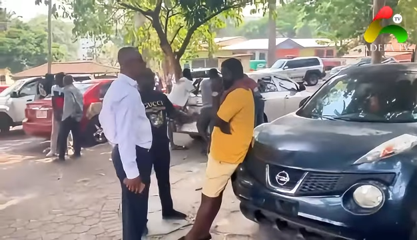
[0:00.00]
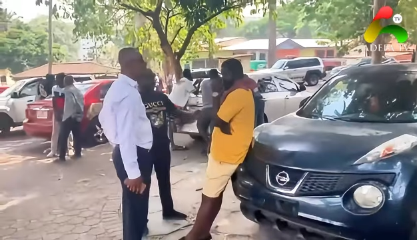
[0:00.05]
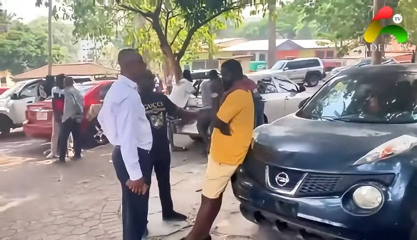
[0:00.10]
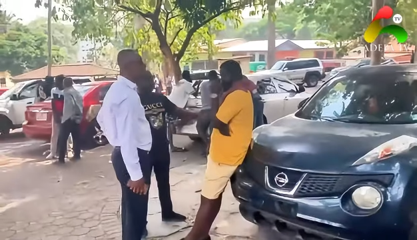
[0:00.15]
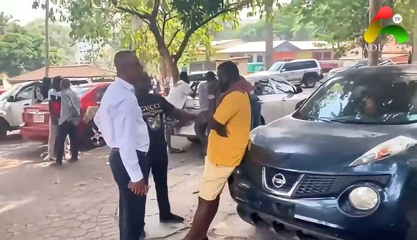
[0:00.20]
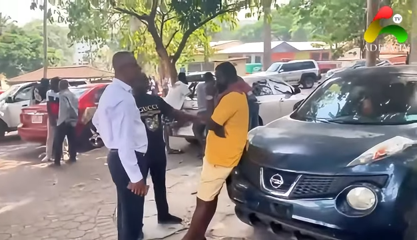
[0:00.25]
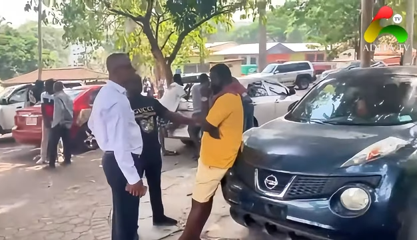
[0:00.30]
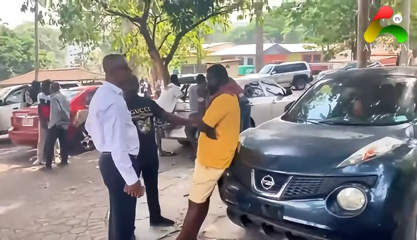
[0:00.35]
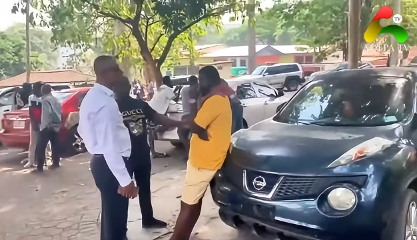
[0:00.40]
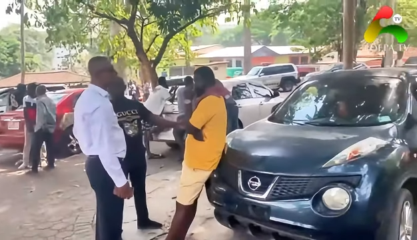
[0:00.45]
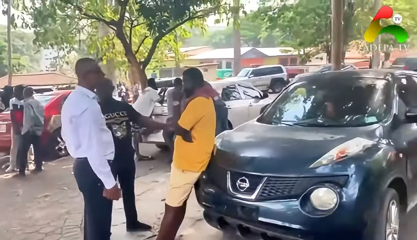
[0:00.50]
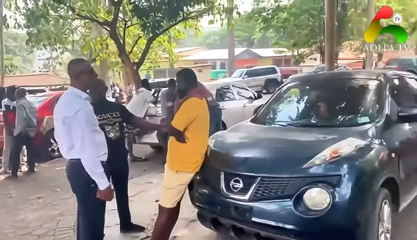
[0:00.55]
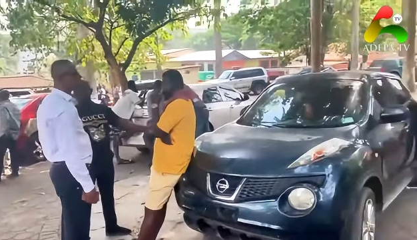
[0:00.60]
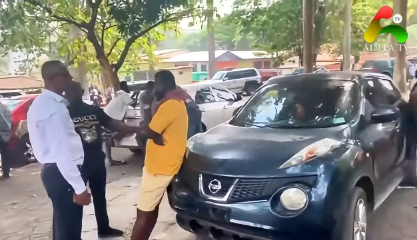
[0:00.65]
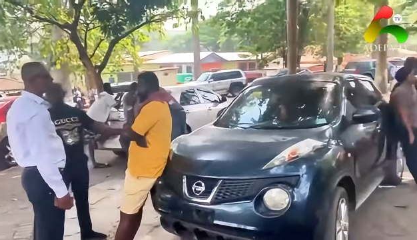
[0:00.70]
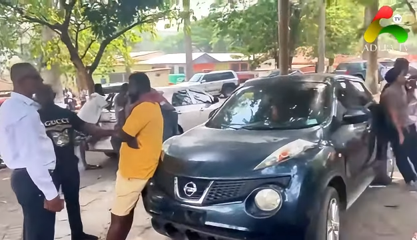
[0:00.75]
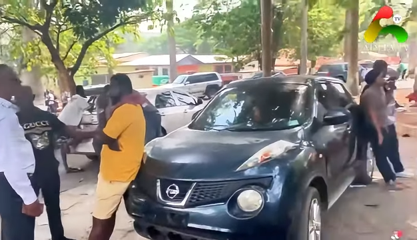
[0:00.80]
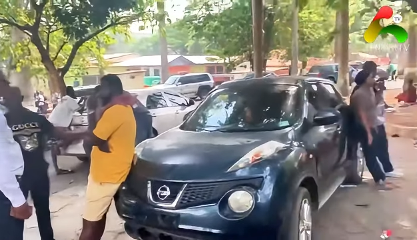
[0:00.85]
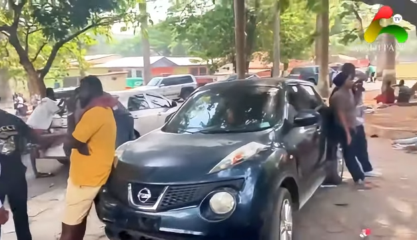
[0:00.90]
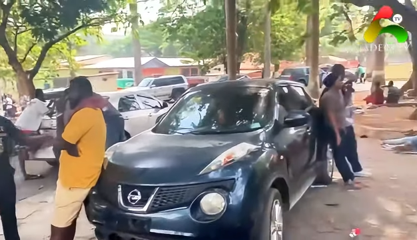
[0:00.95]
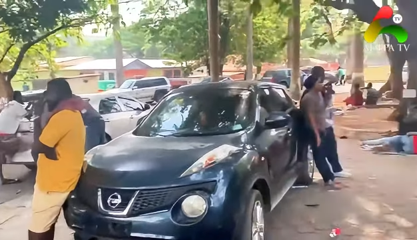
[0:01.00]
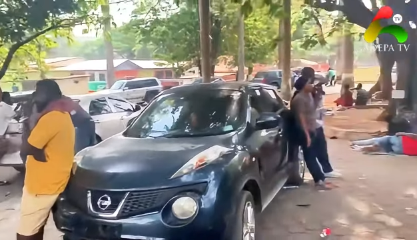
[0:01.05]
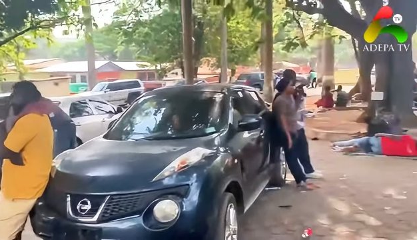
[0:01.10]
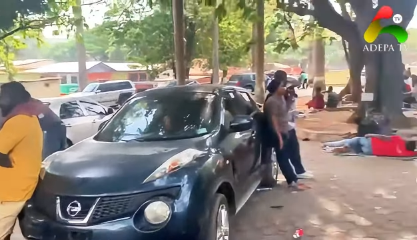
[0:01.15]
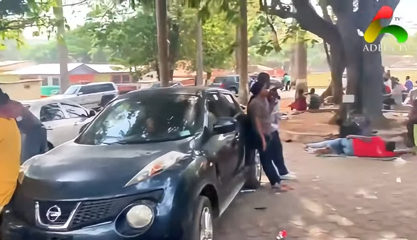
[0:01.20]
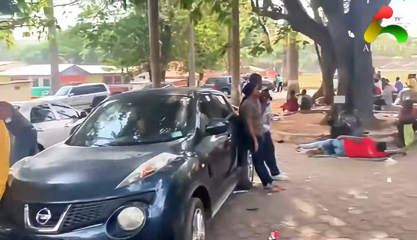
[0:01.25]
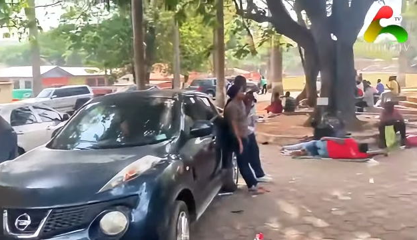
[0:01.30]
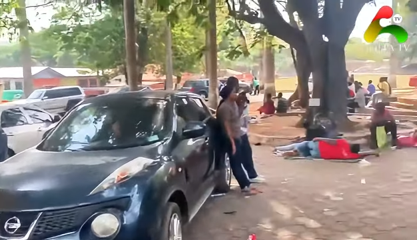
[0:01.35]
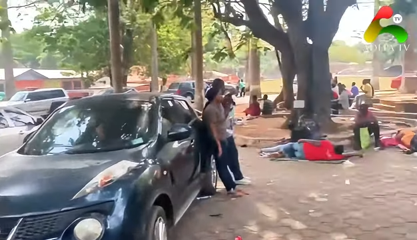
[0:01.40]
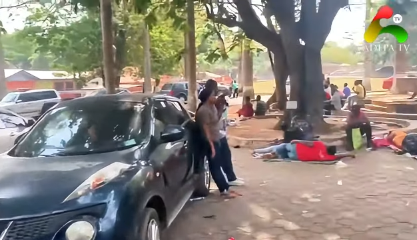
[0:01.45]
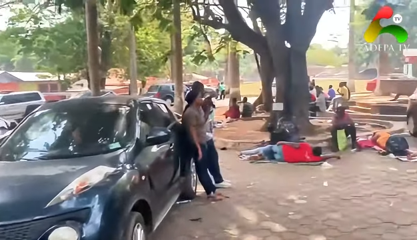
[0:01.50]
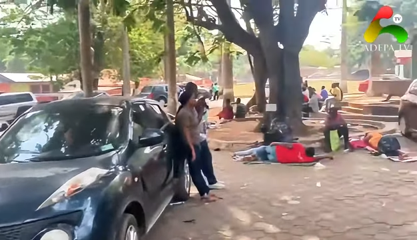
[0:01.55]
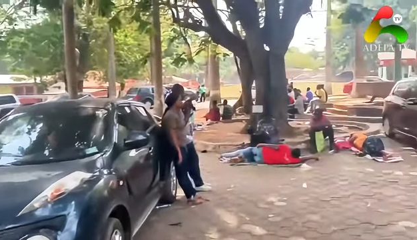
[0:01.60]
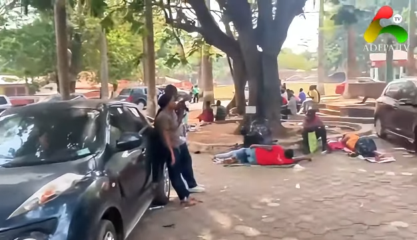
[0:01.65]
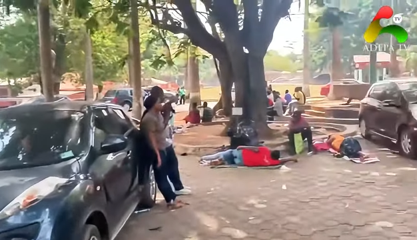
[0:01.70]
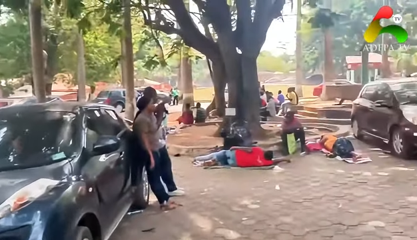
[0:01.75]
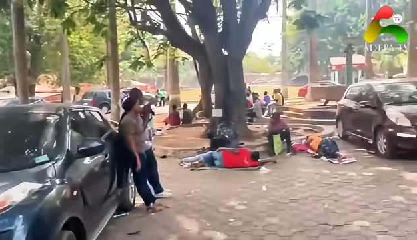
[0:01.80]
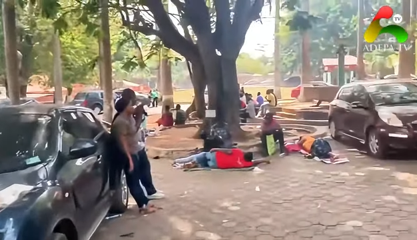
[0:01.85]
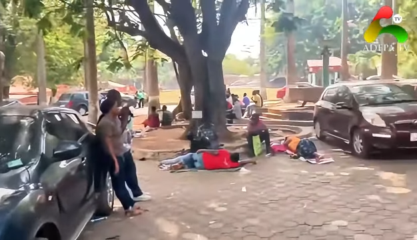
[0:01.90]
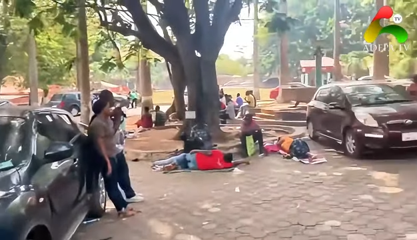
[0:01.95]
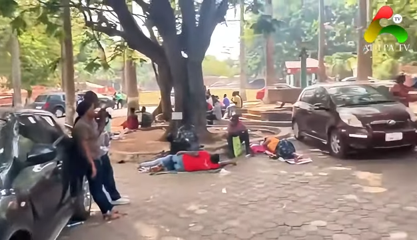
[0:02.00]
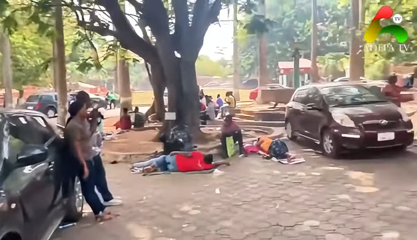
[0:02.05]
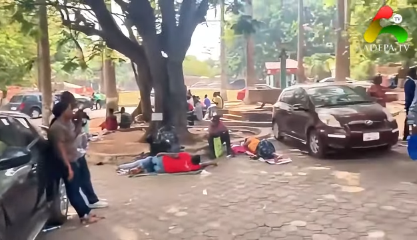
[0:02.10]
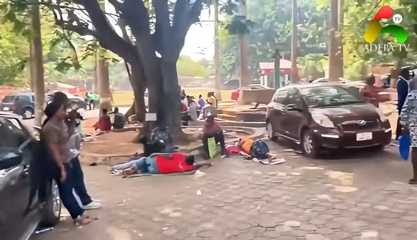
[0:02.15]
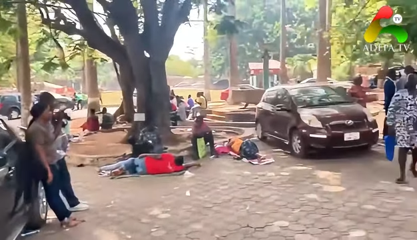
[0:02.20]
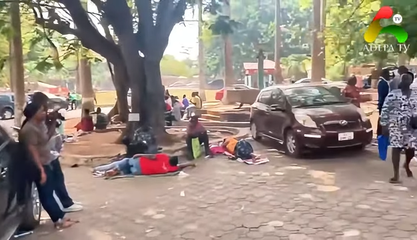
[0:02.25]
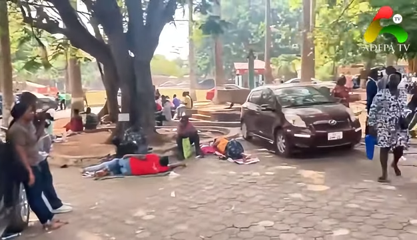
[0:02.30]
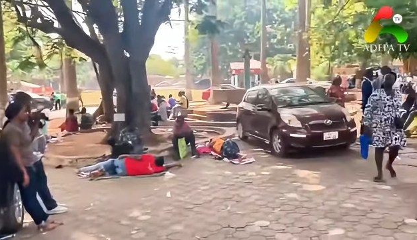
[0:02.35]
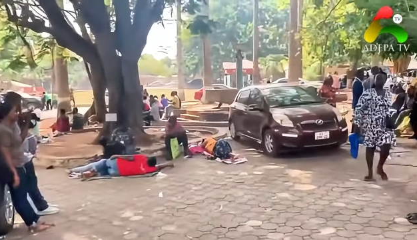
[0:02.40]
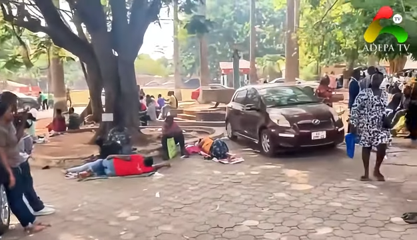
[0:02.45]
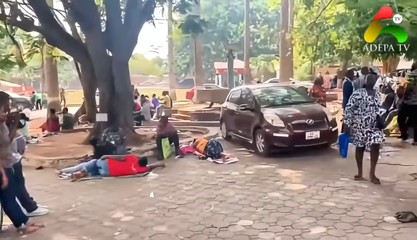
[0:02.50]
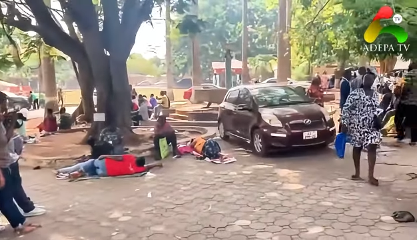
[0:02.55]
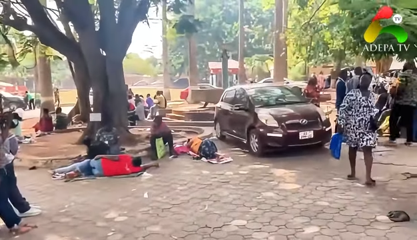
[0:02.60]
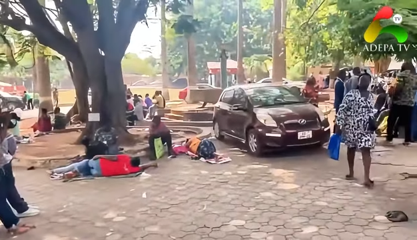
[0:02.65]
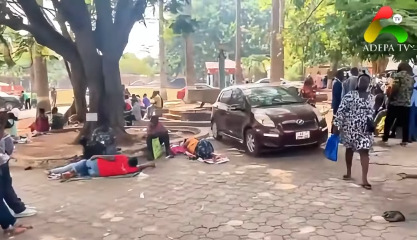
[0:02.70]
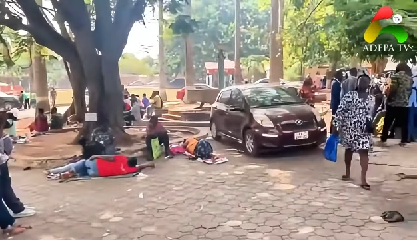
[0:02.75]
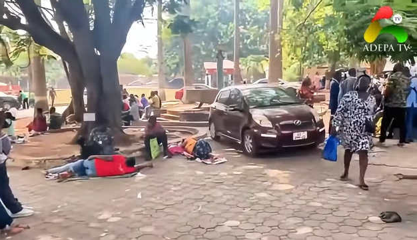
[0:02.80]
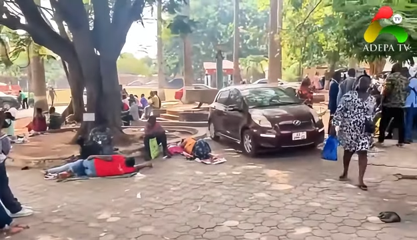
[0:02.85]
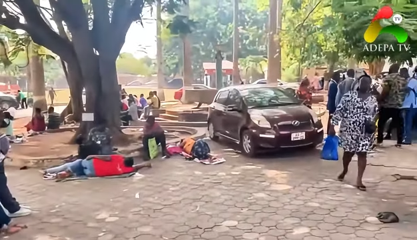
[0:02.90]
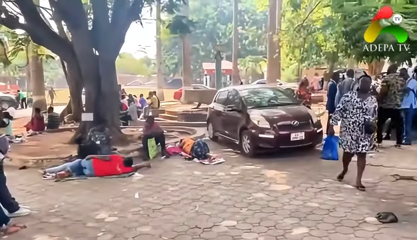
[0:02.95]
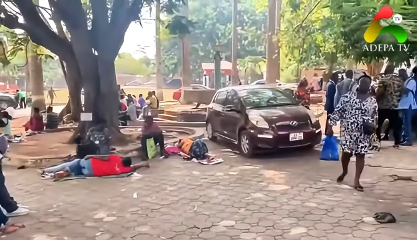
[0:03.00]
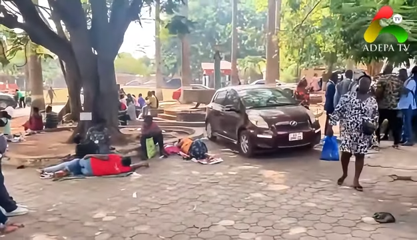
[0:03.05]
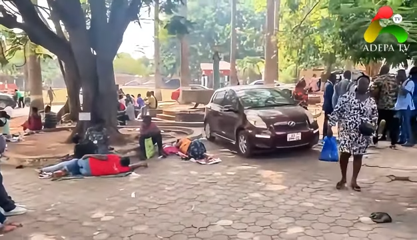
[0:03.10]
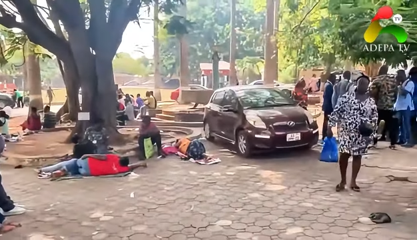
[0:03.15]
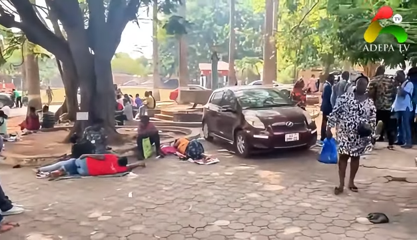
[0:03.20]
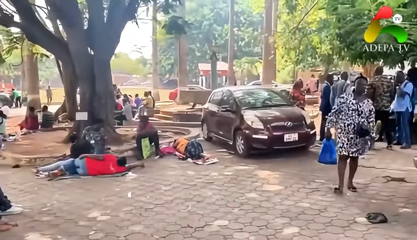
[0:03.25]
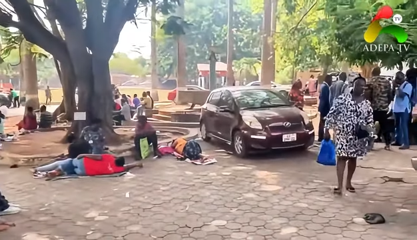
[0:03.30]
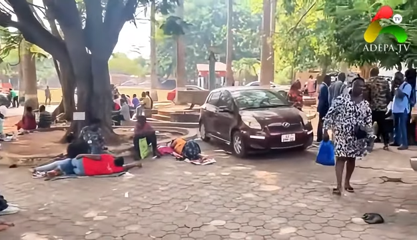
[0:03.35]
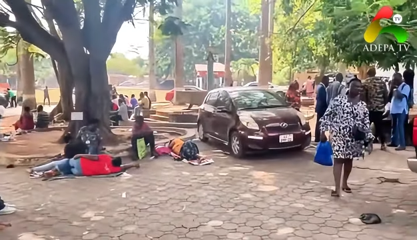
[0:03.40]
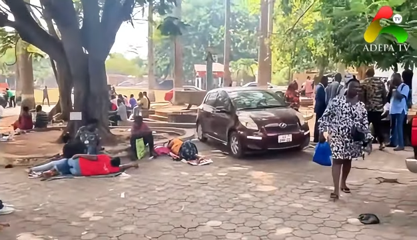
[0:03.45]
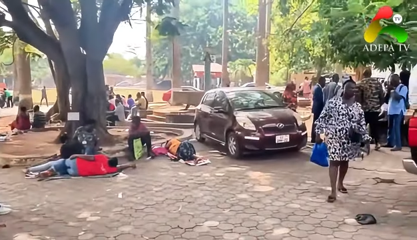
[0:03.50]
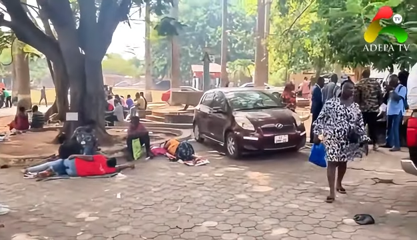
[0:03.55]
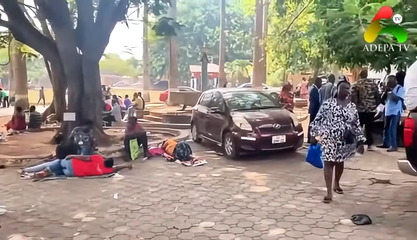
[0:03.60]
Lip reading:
(no speaker visible)